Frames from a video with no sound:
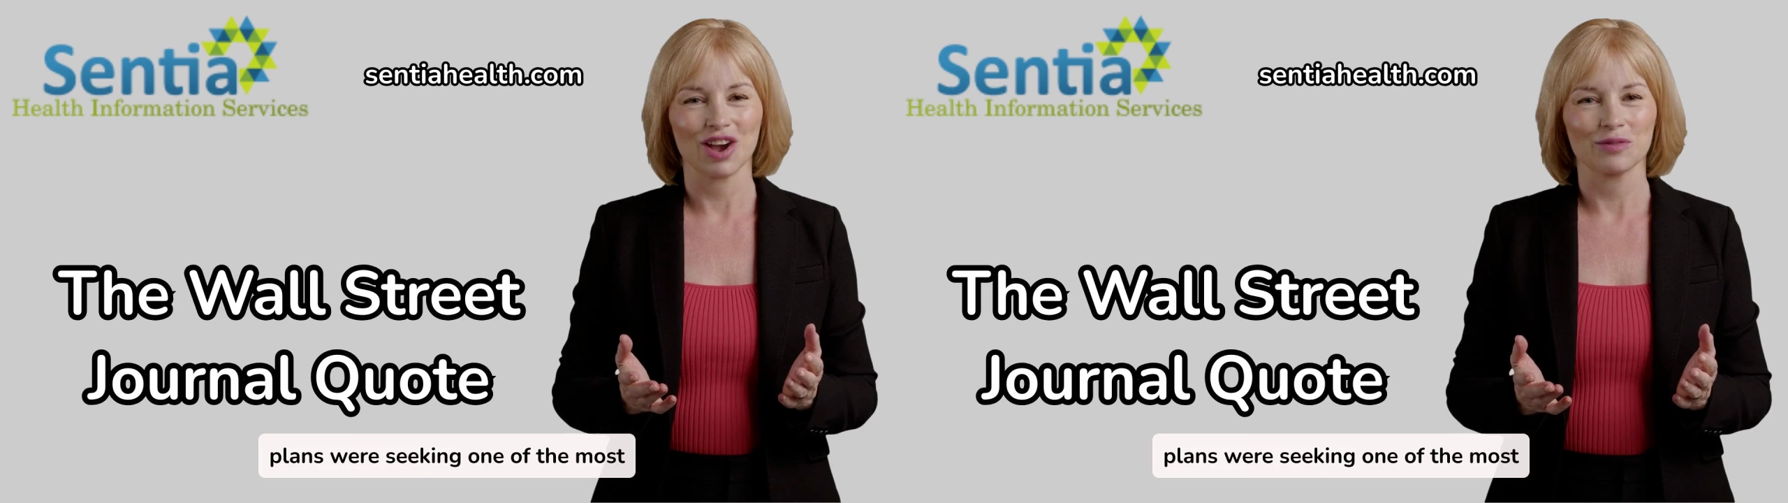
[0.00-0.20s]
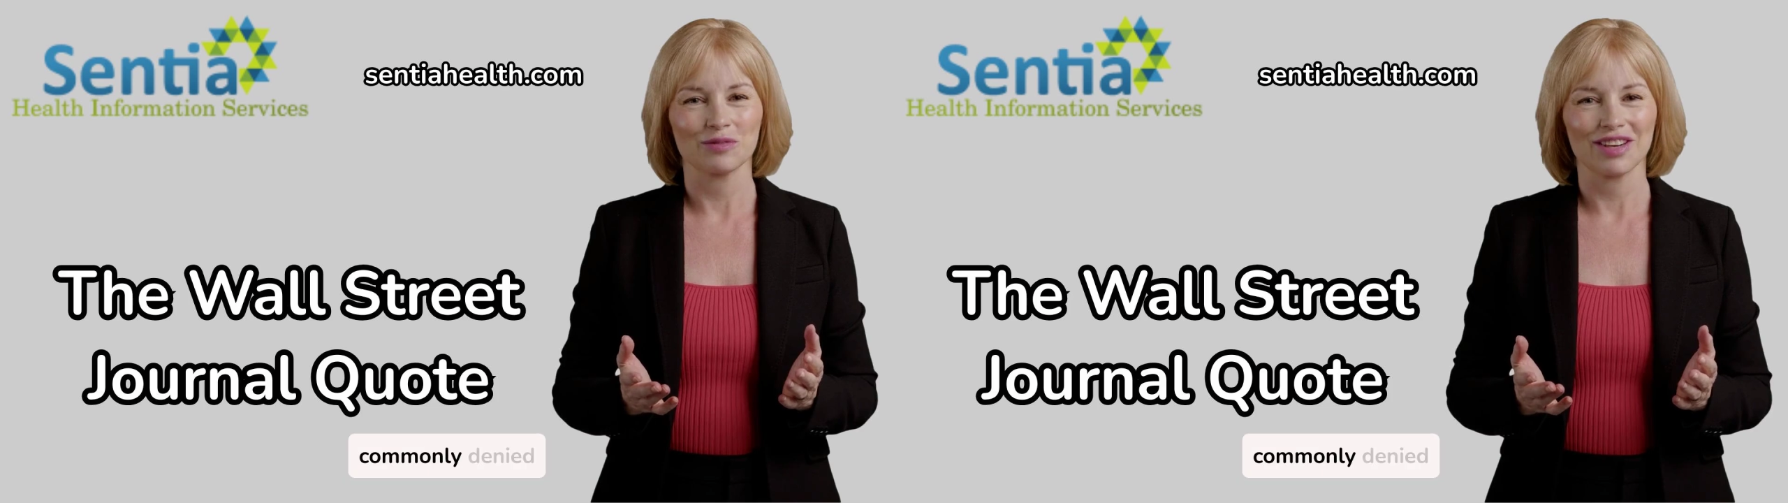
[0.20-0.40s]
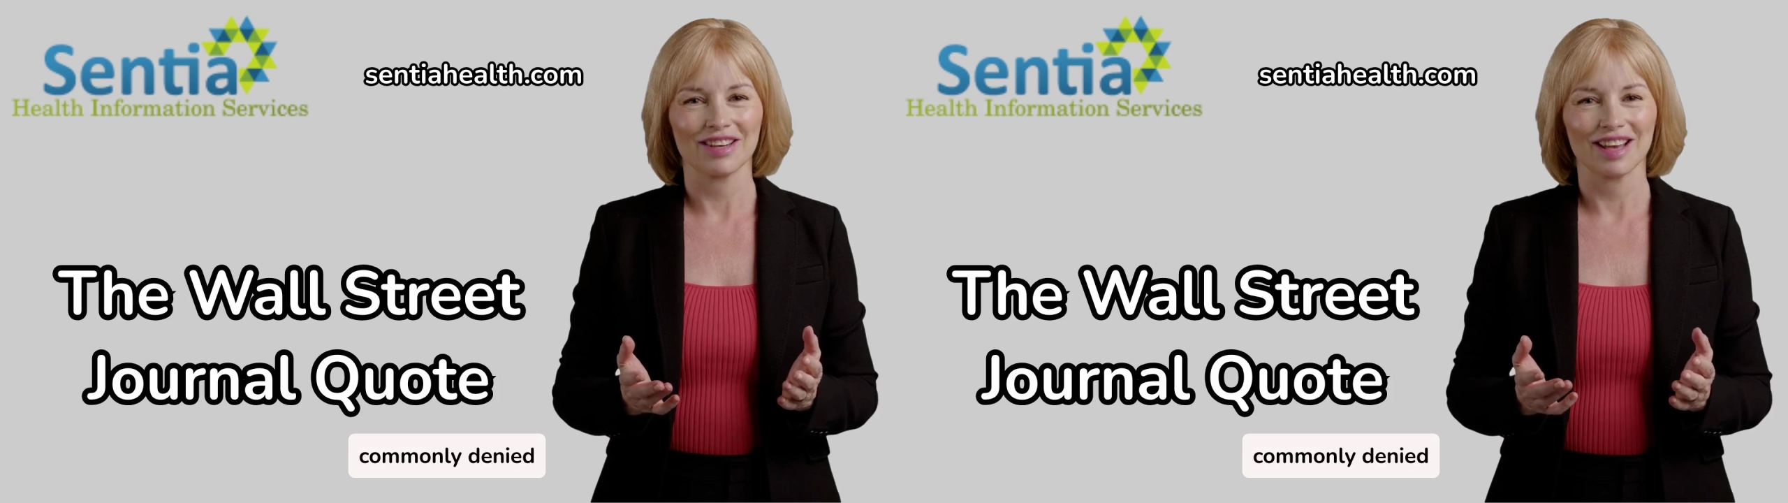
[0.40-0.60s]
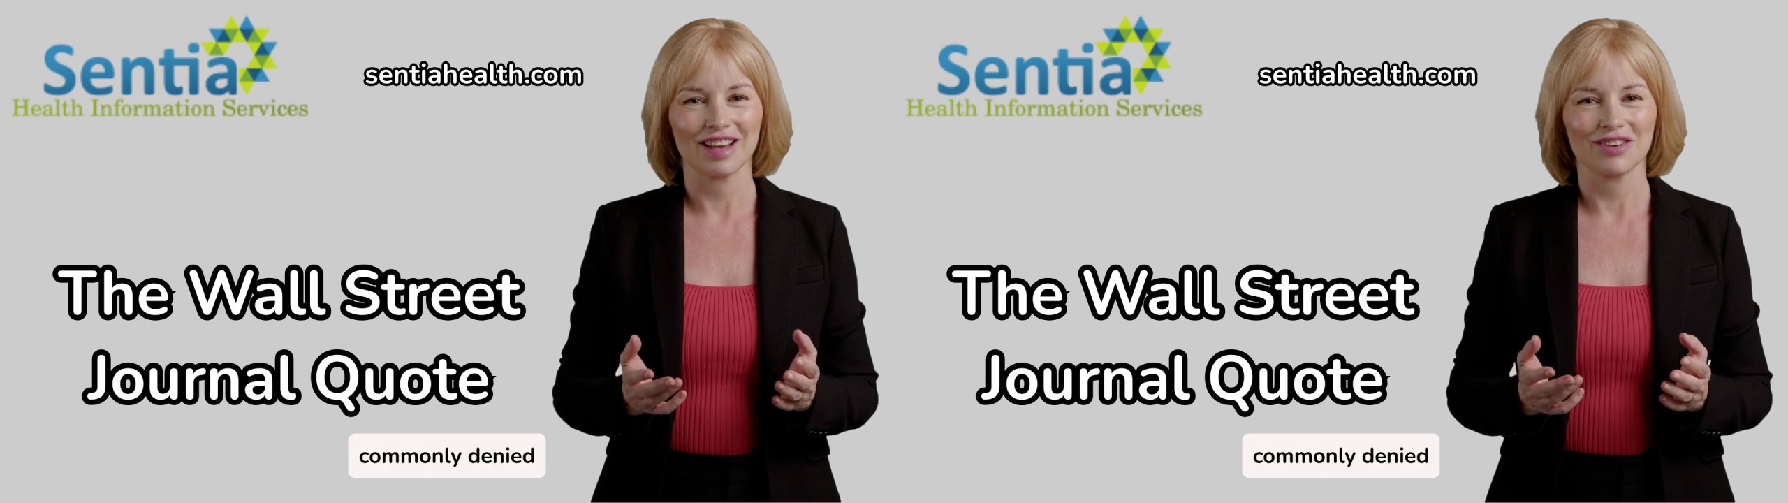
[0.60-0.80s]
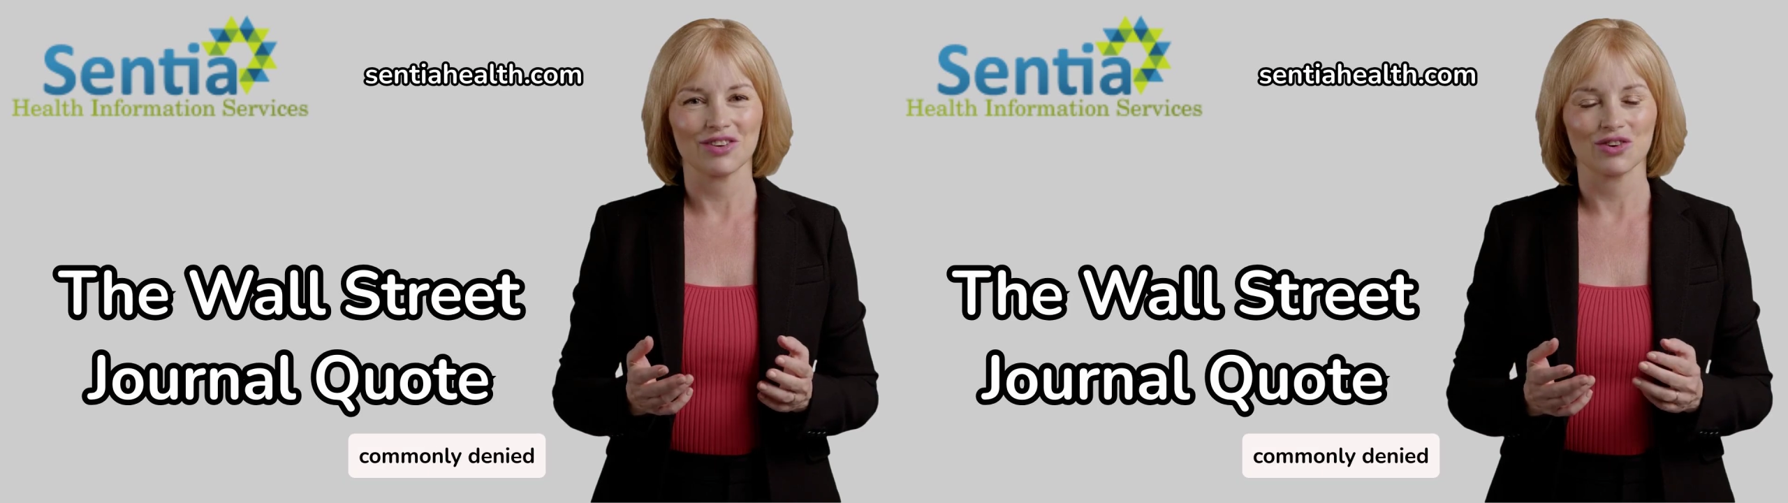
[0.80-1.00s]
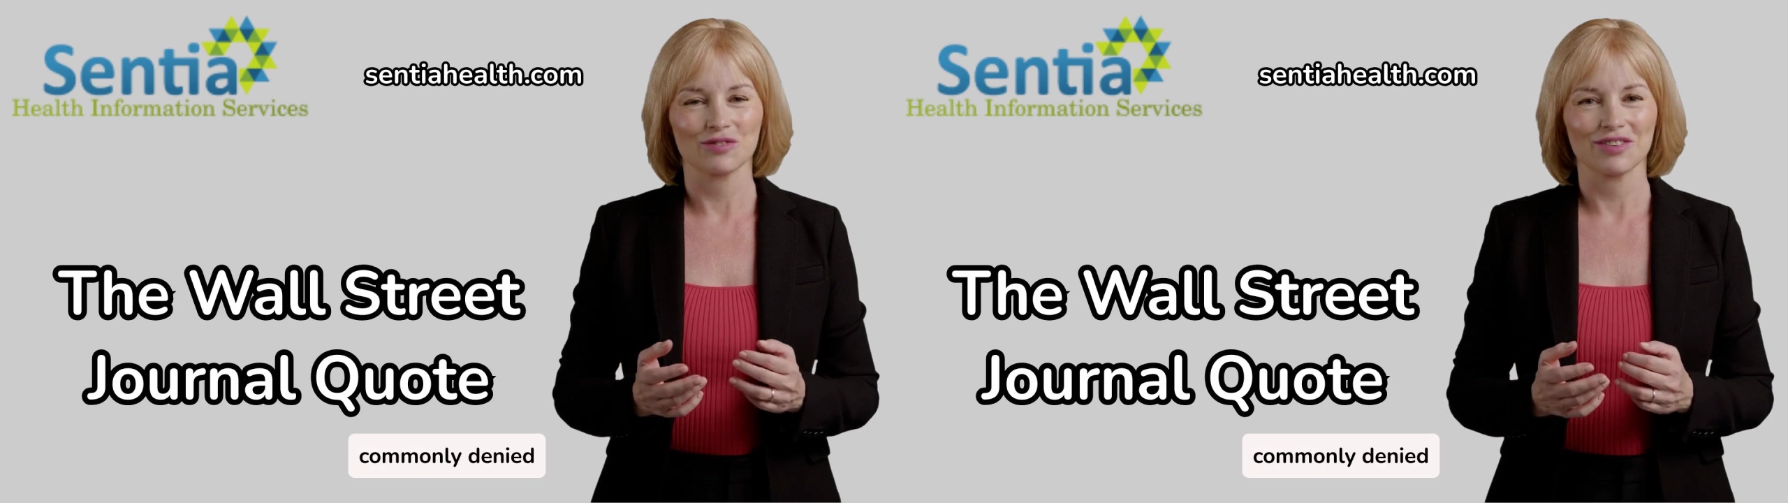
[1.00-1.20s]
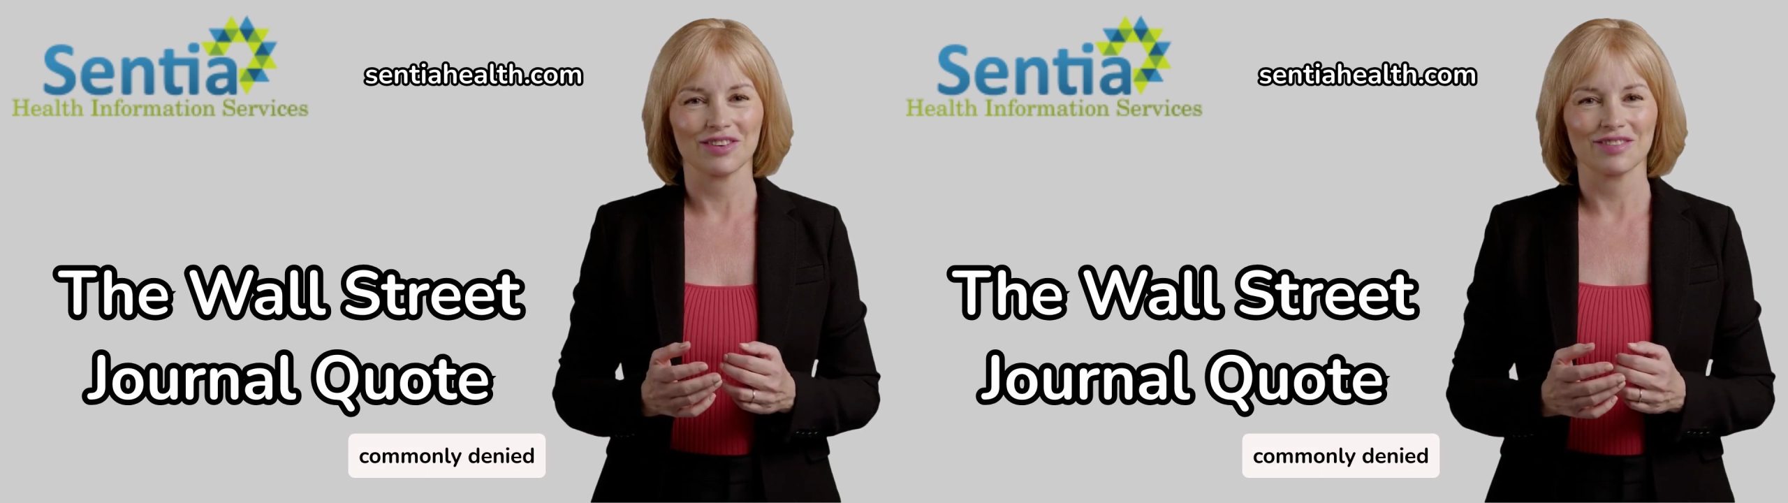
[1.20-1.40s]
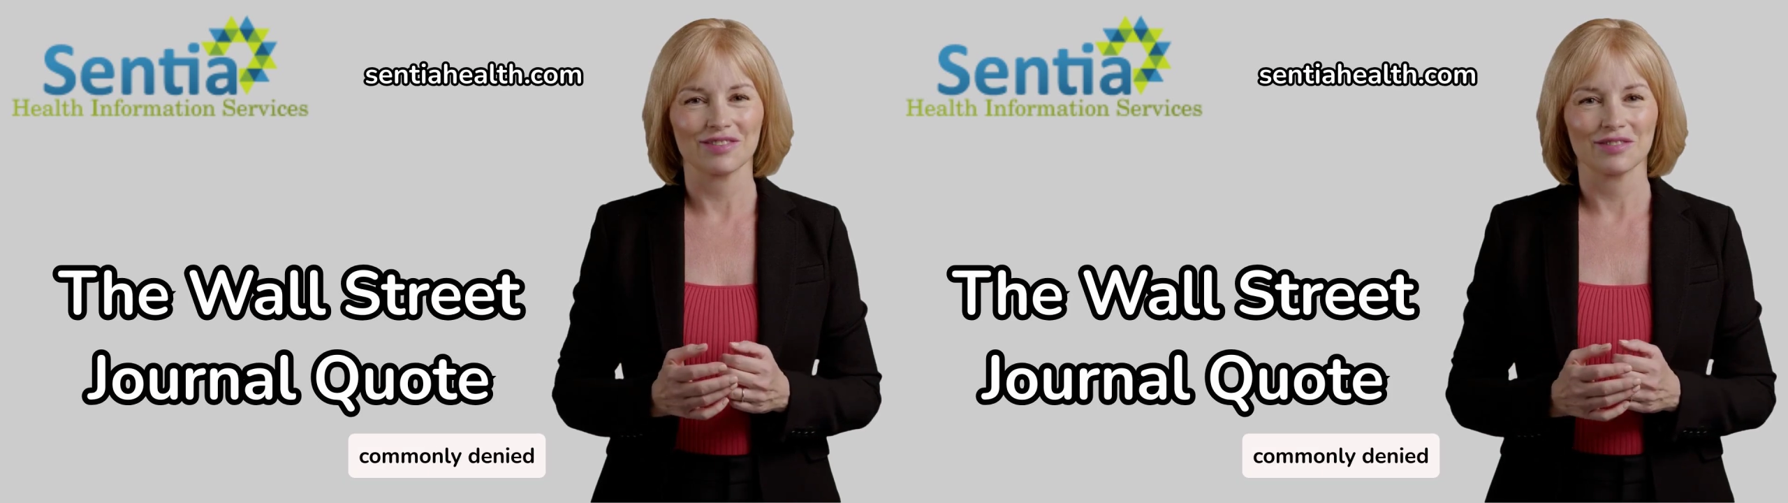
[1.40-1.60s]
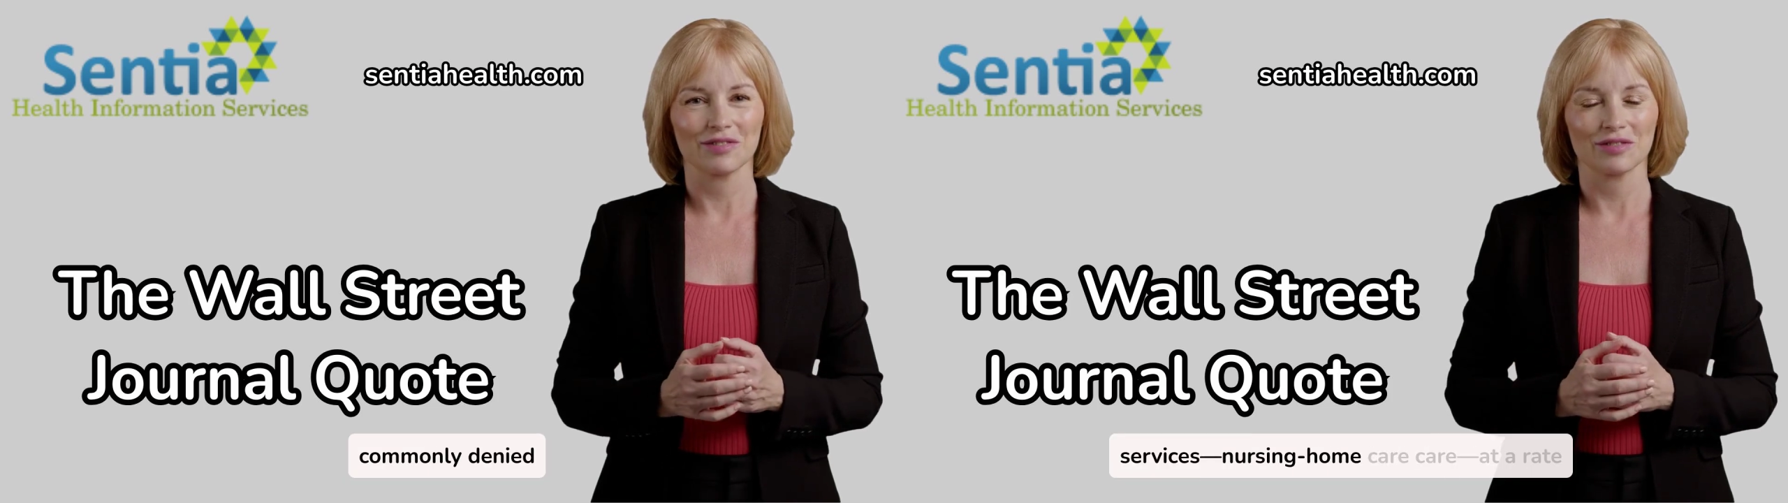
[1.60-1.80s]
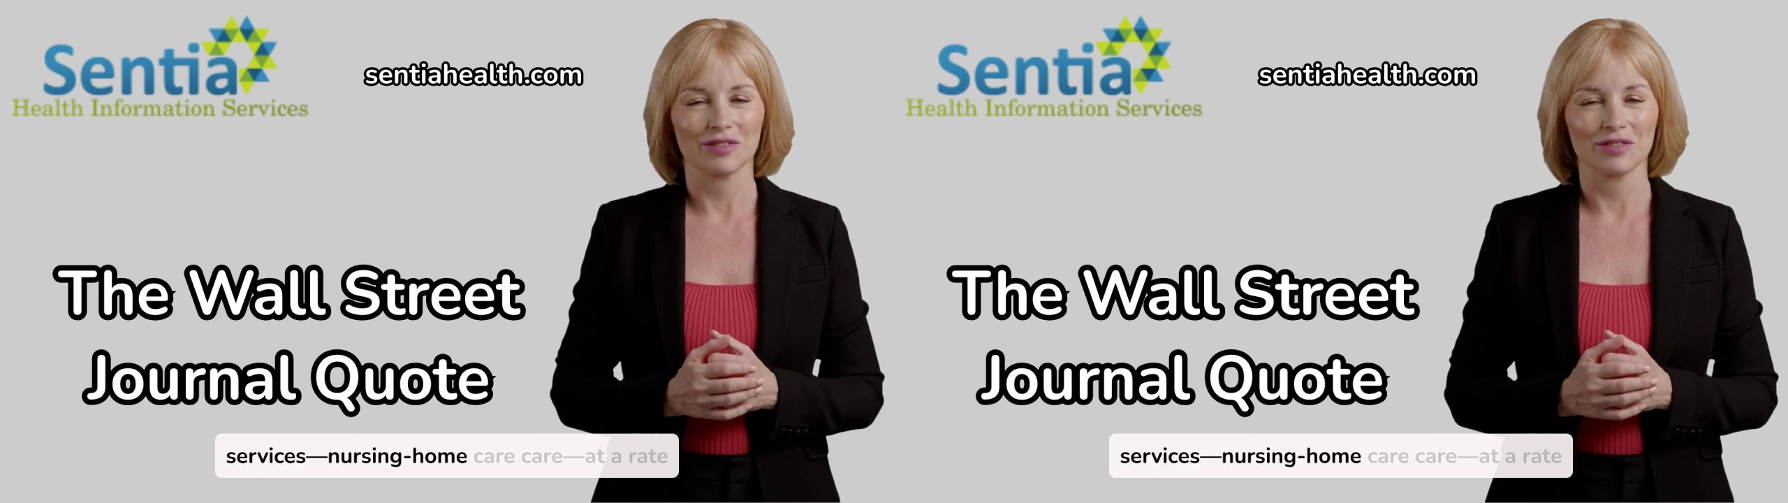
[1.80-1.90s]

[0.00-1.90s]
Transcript: commonly denied services,